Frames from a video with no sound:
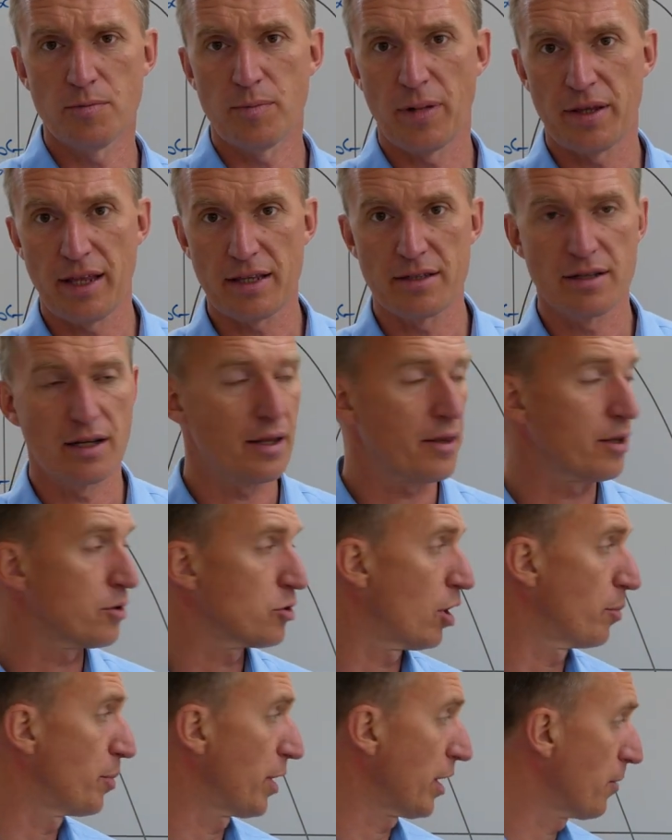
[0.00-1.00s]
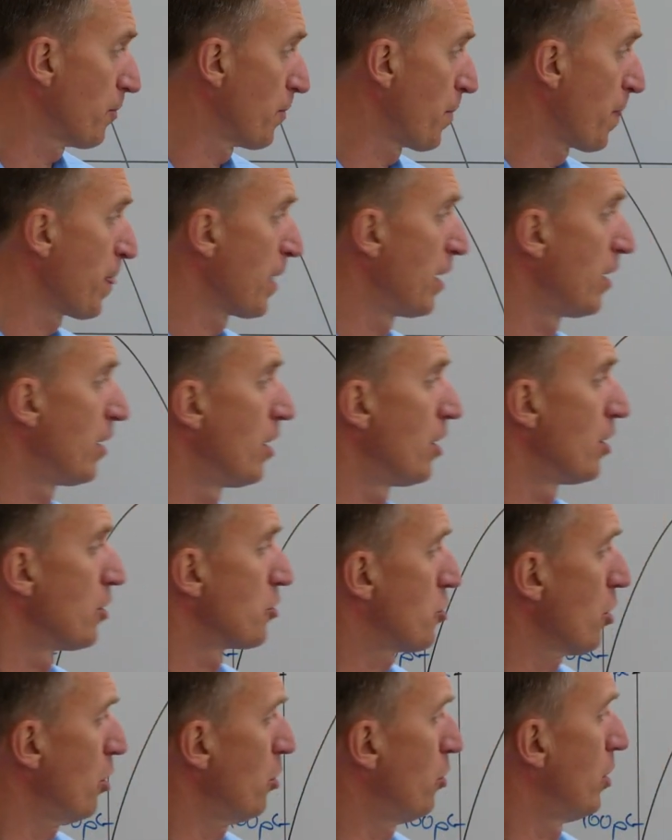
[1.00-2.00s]
but that's another topic.
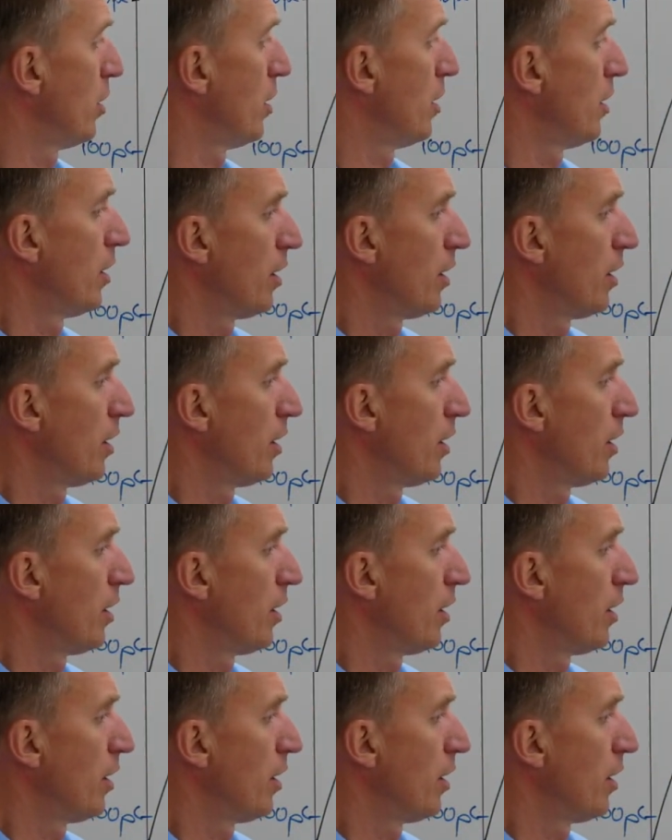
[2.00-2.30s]
So